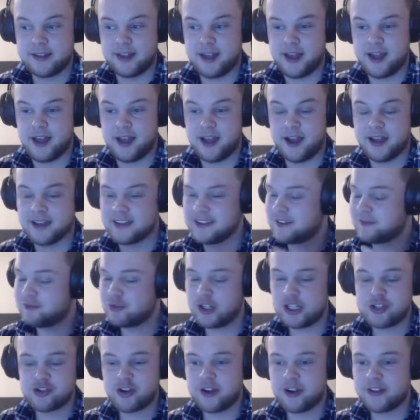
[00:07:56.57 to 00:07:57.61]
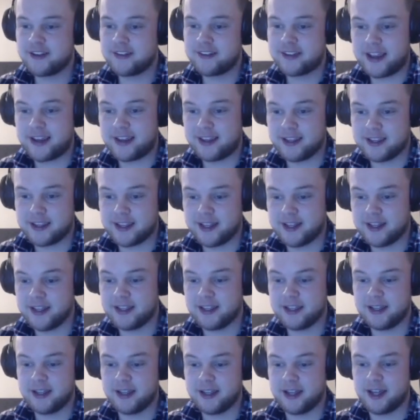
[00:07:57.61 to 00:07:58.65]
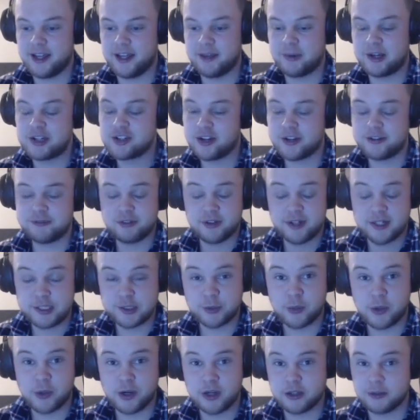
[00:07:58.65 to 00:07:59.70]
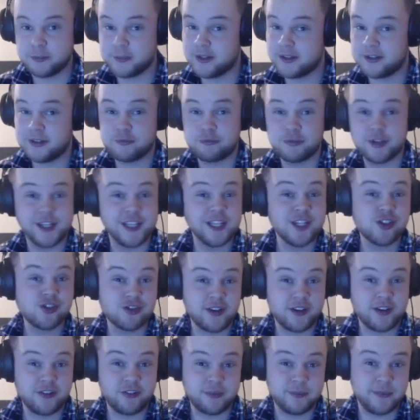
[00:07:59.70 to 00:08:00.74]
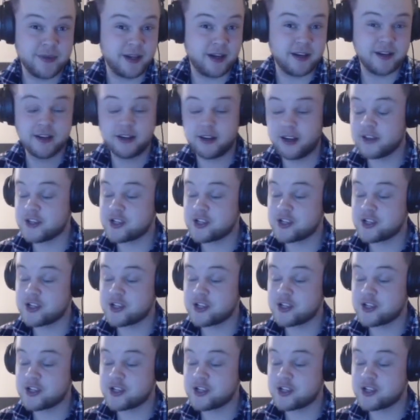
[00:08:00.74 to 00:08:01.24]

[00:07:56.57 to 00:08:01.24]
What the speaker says: I didn't really try the tanking in it. I tried it for a little while, but it didn't really interest me. I didn't like the